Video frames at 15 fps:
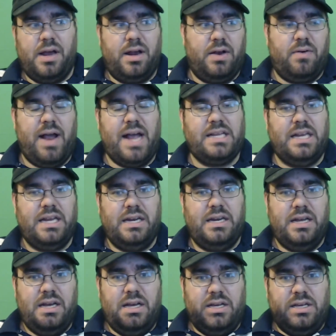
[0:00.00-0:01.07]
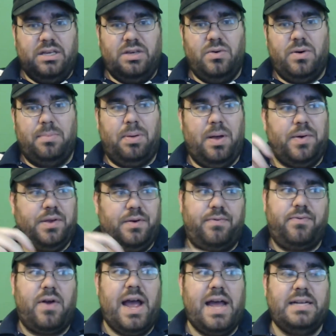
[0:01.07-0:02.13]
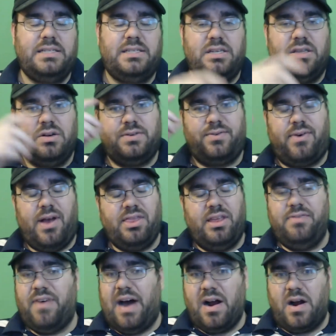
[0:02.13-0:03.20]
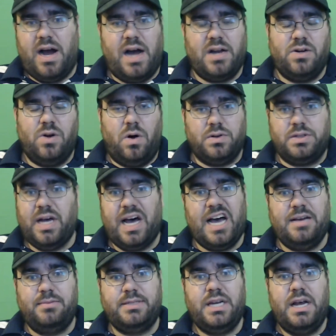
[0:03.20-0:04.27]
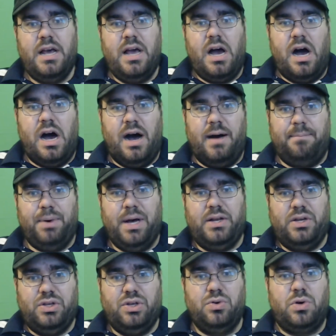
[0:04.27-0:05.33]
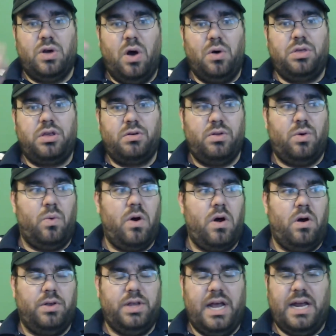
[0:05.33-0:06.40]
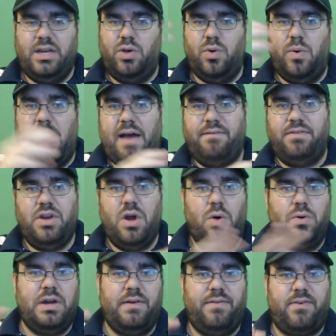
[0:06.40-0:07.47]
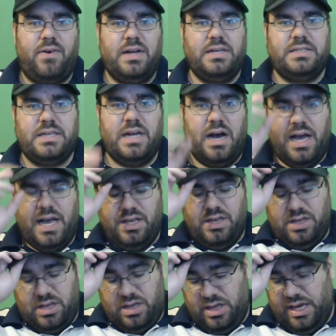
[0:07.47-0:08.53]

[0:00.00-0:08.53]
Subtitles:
Granted, you can play with your friends. There's friendly fire on at all times. But you go through the world and you have no difference. And